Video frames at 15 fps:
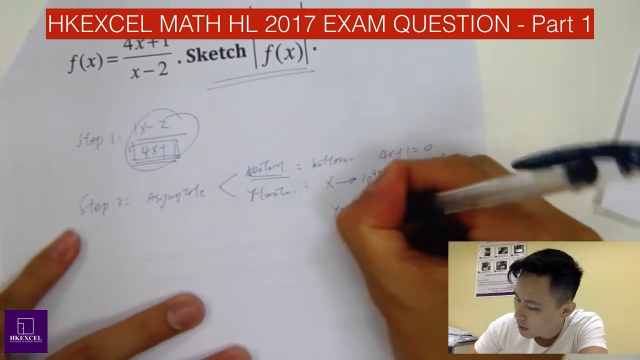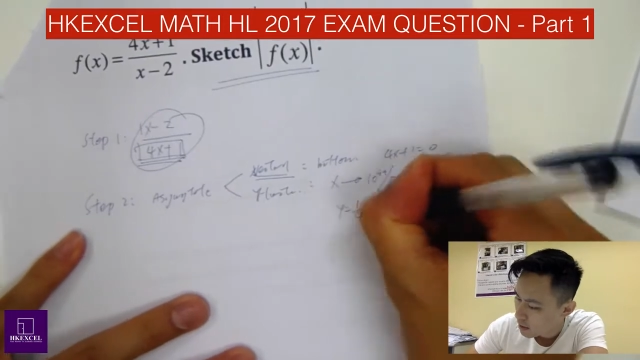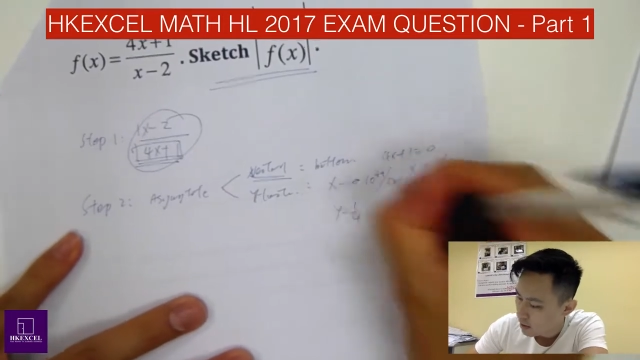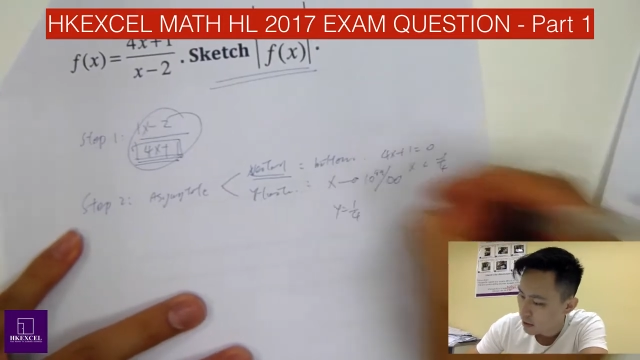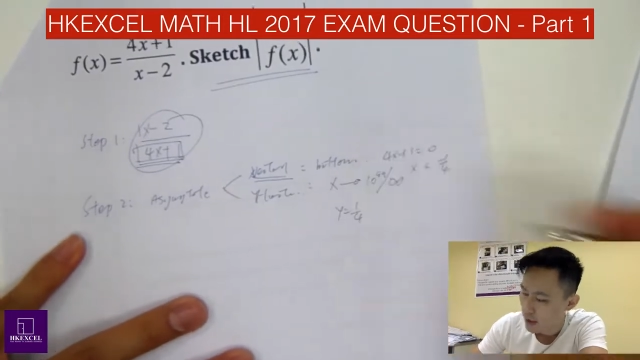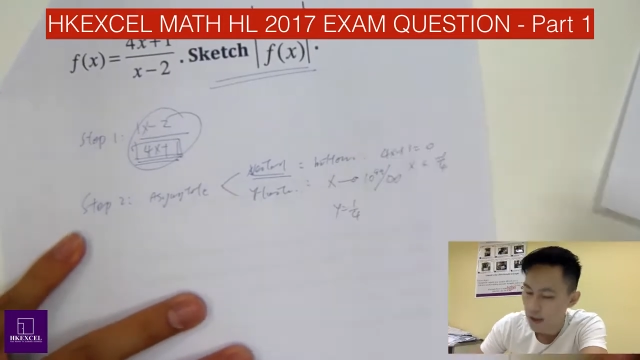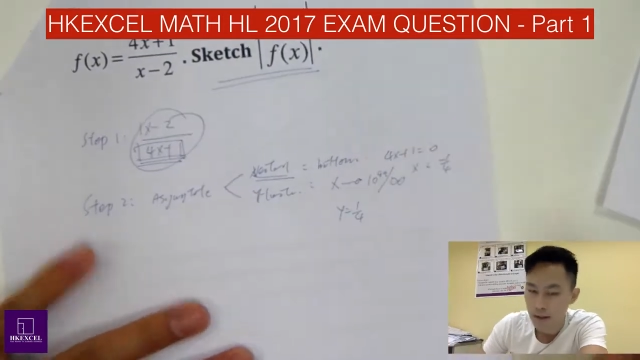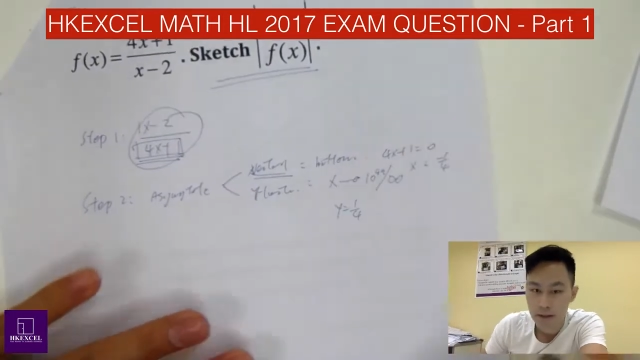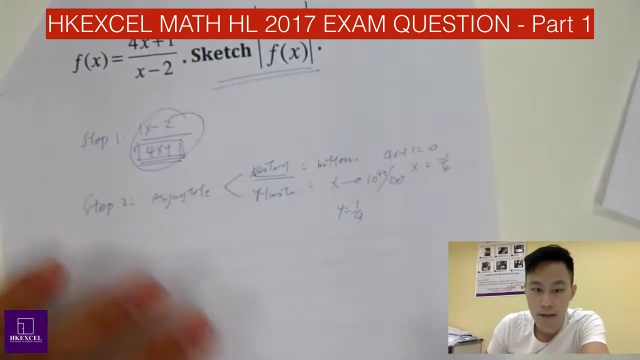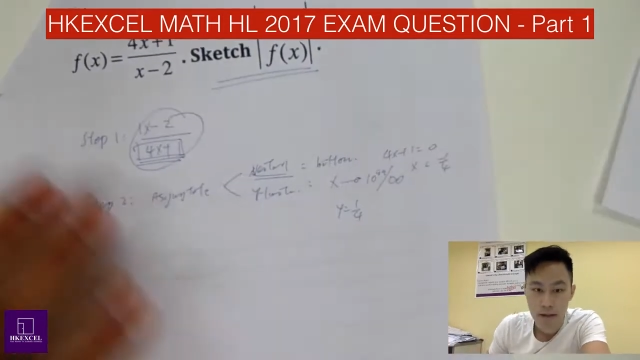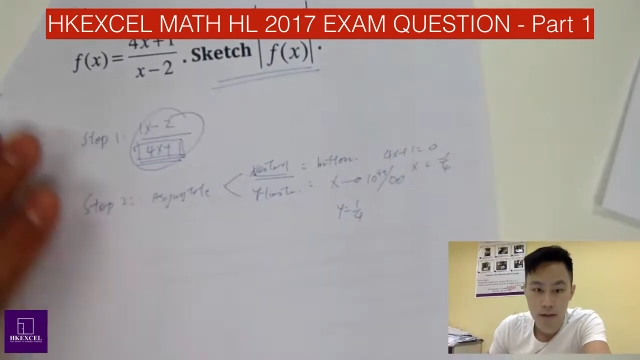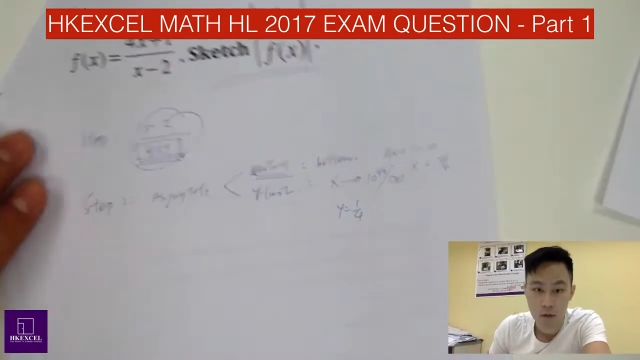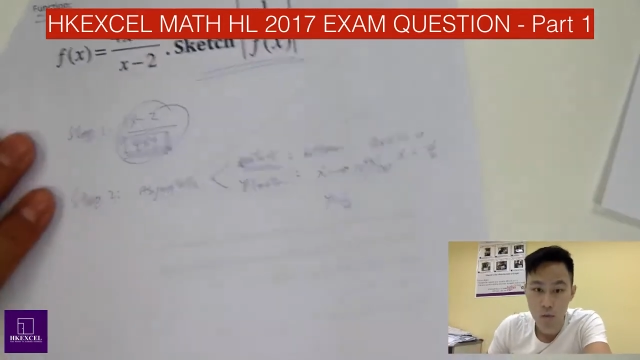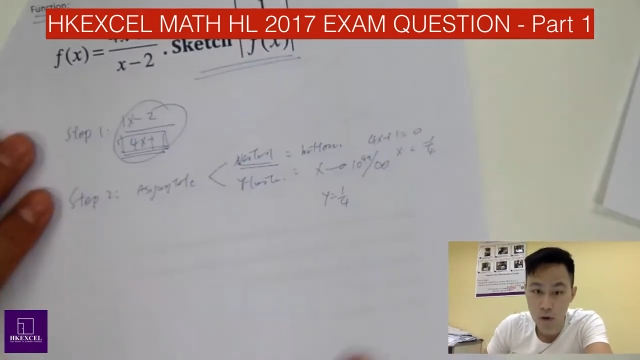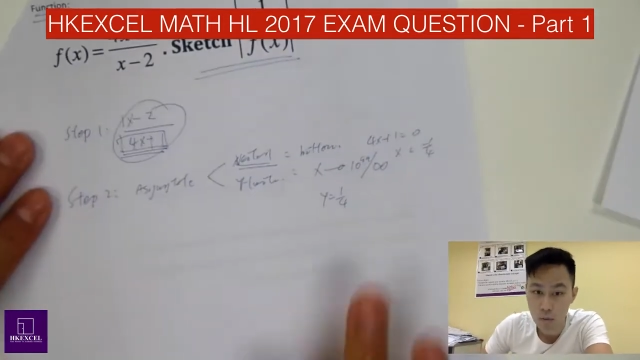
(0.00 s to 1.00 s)
Okay,
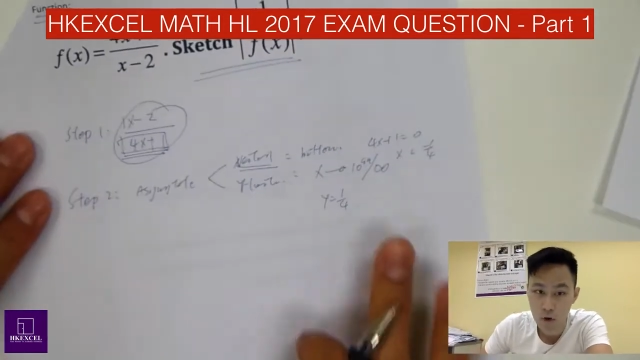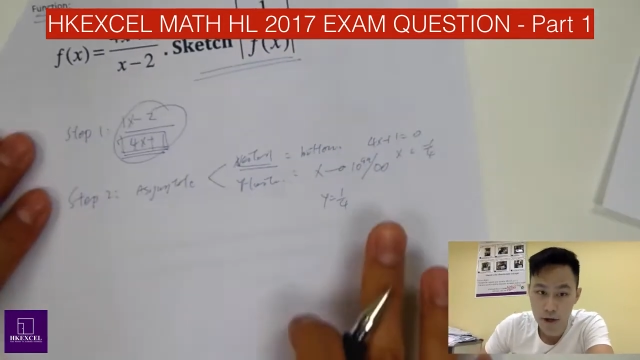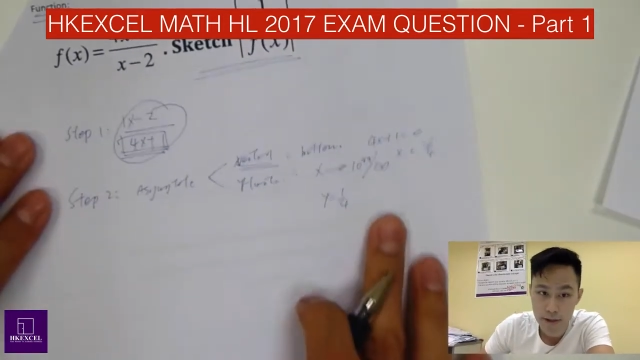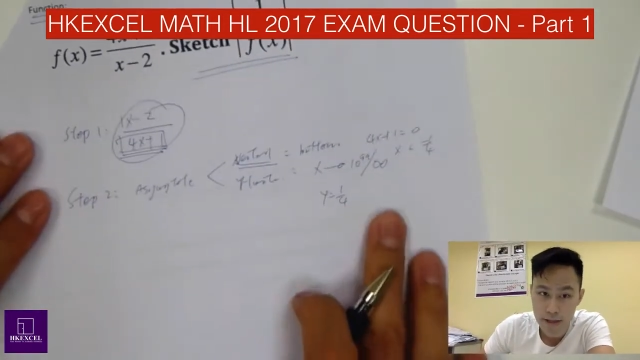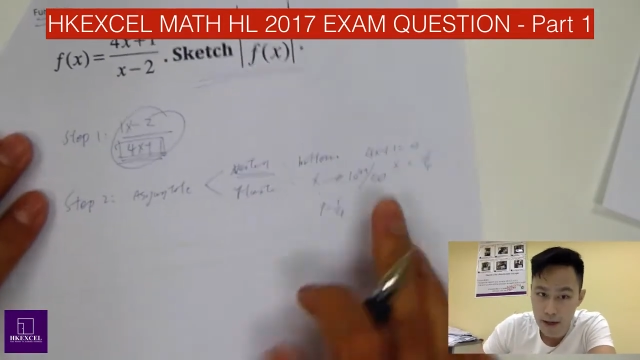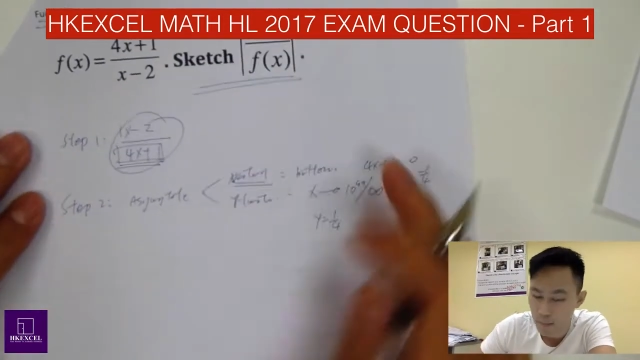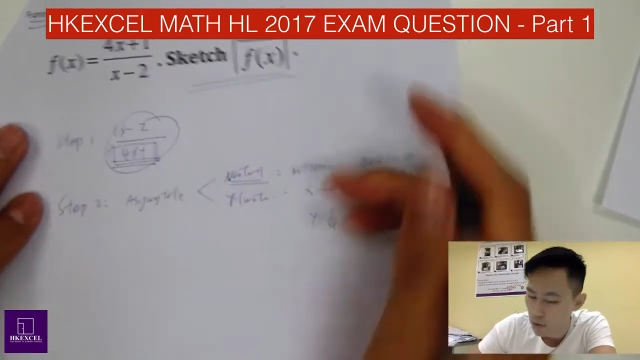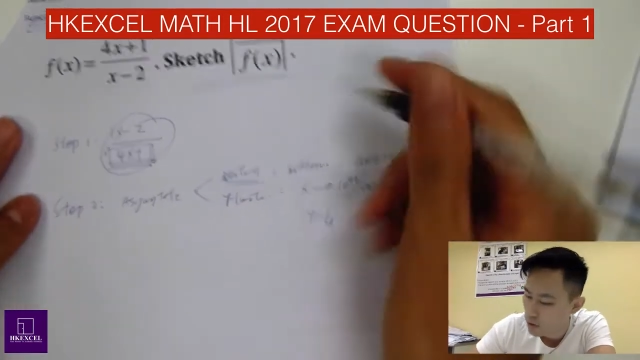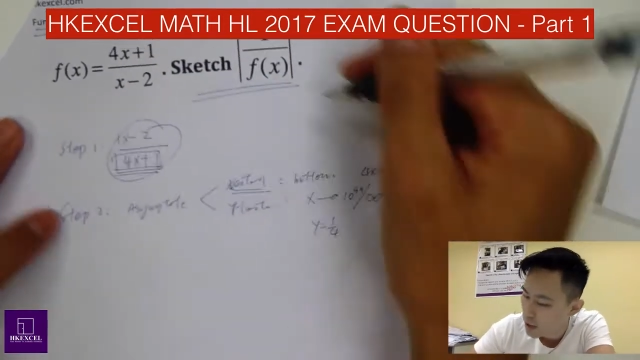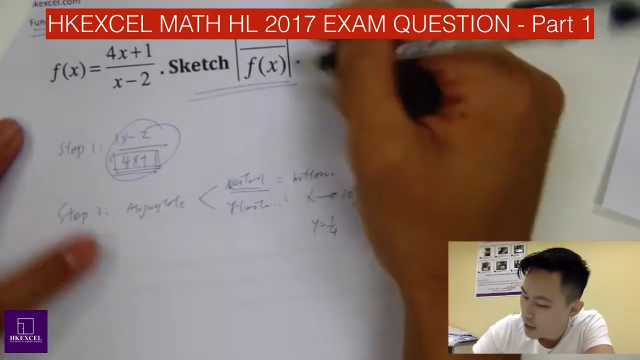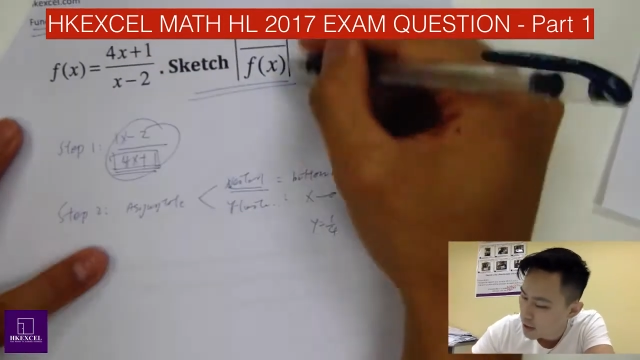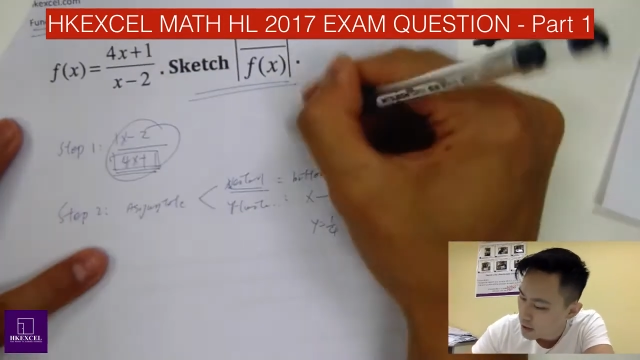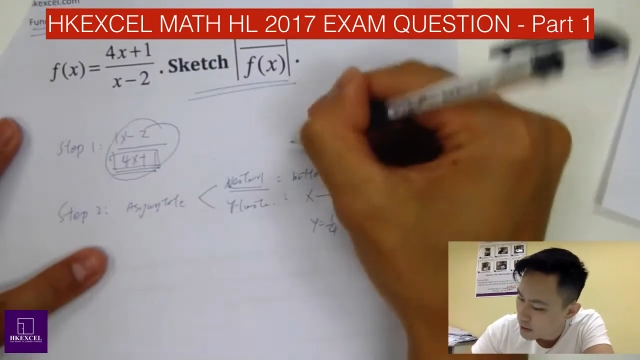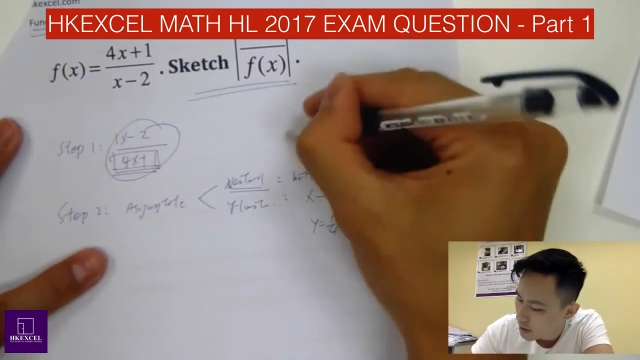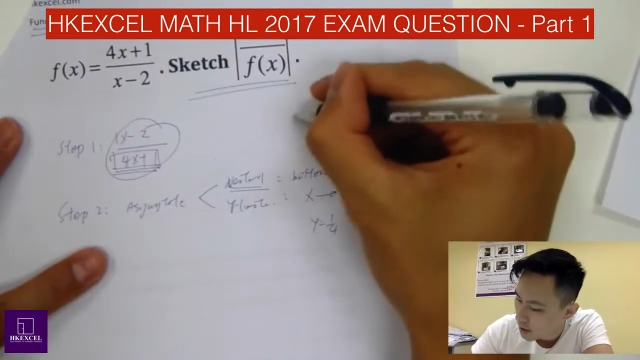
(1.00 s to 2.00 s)
so one more example that
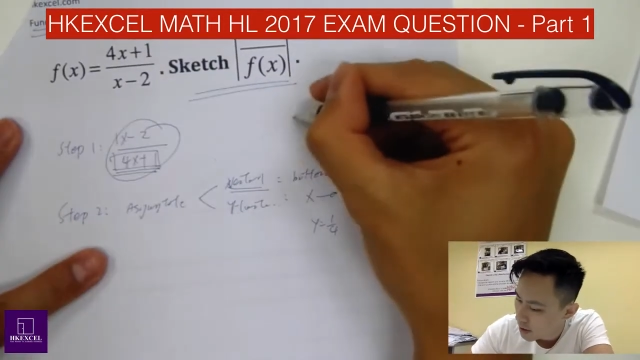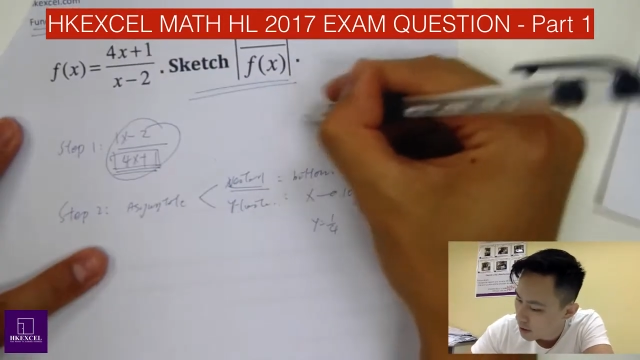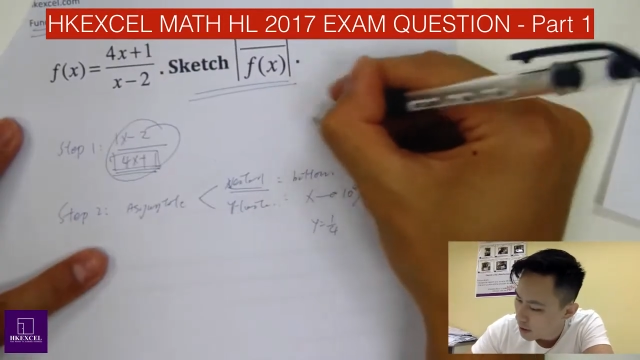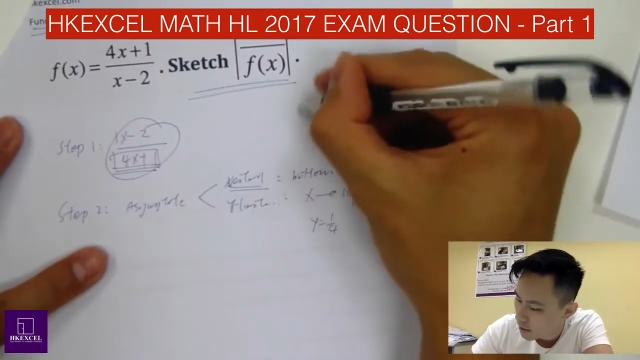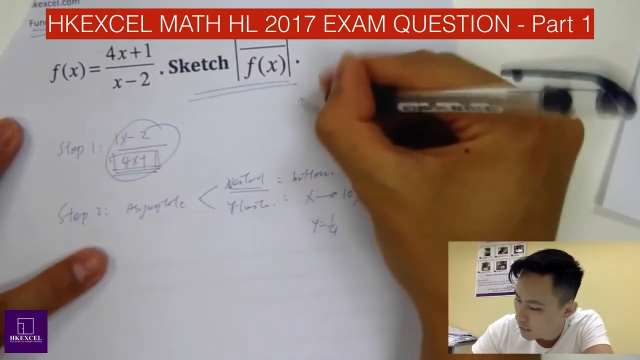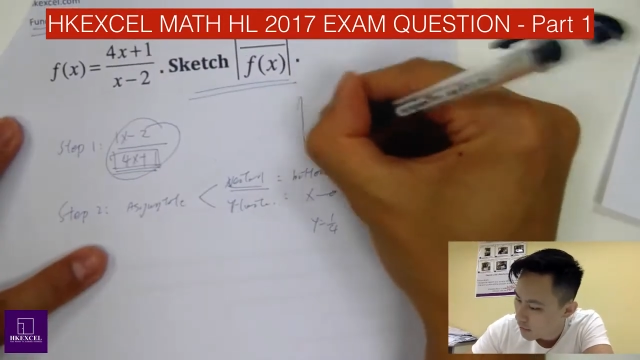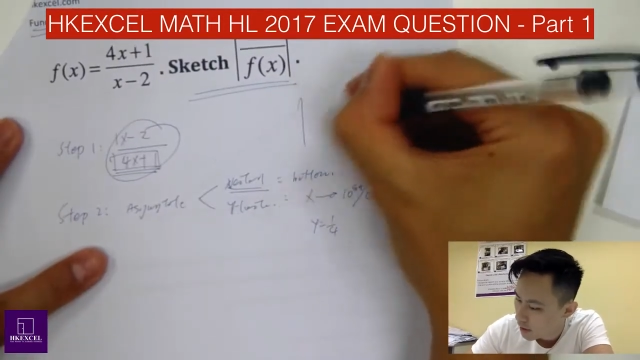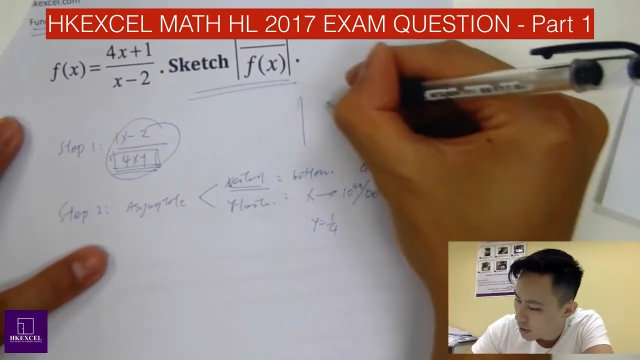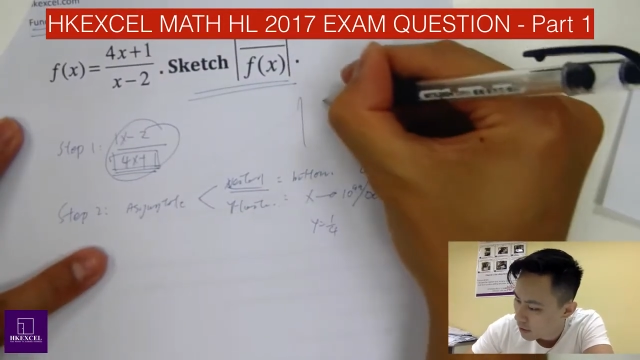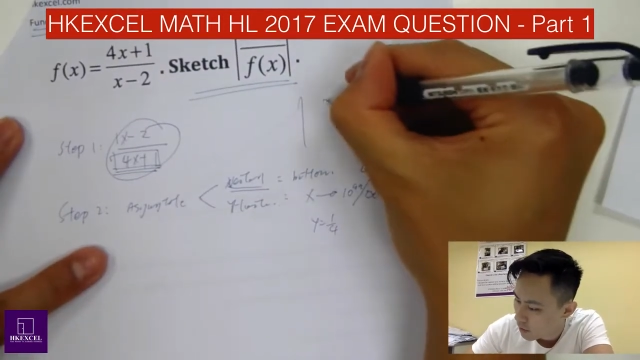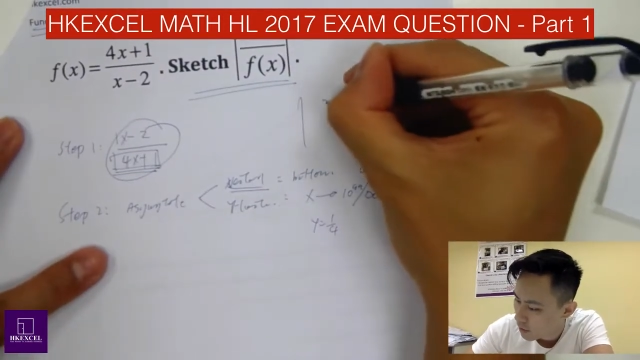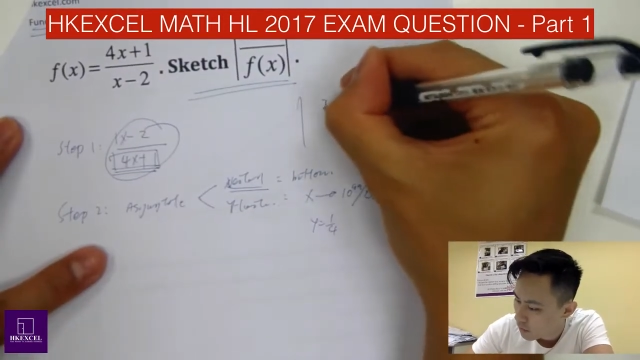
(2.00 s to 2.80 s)
is like if I give you